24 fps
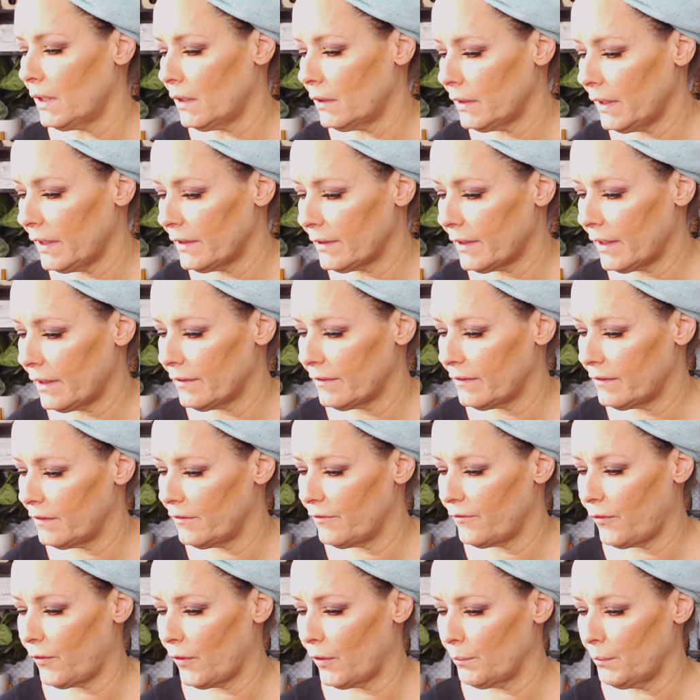I'll let that
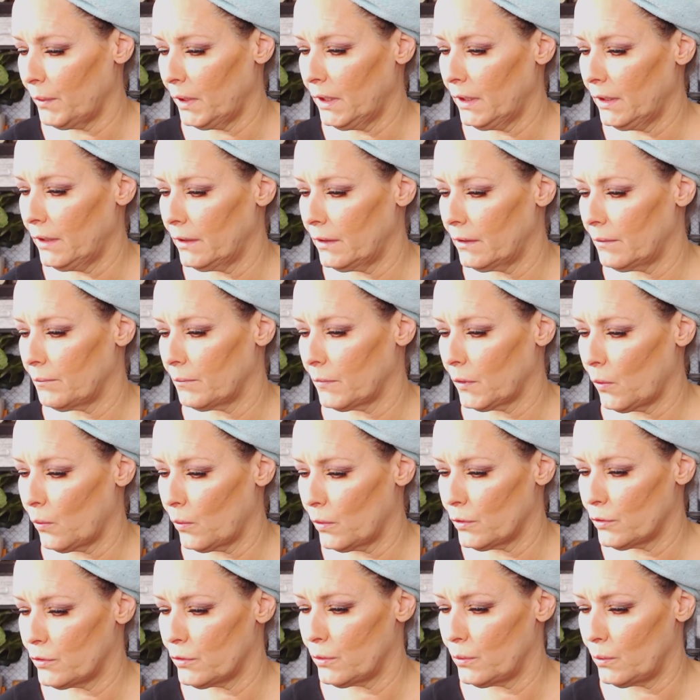sit for a minute. I'm
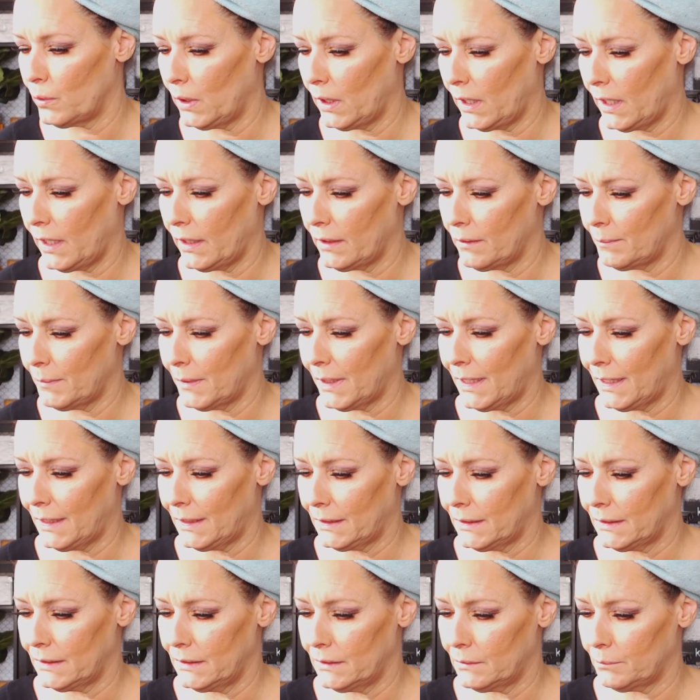going to line
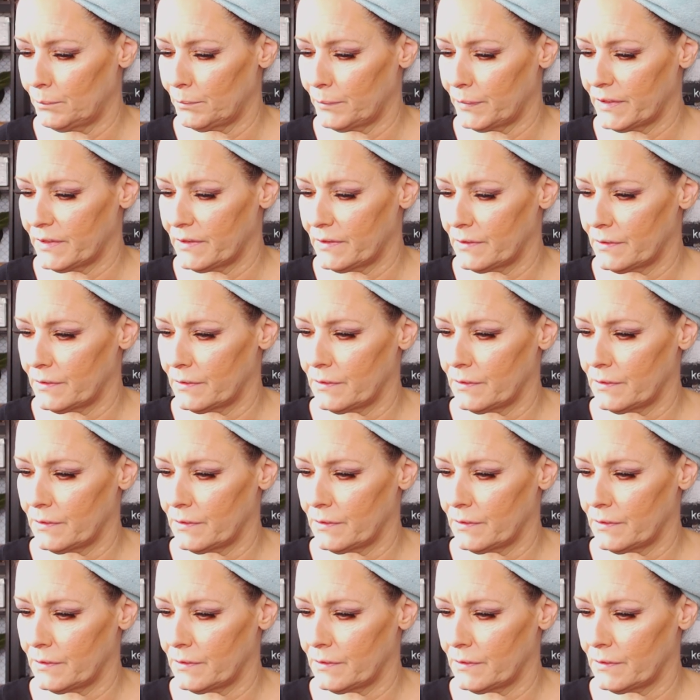my lips.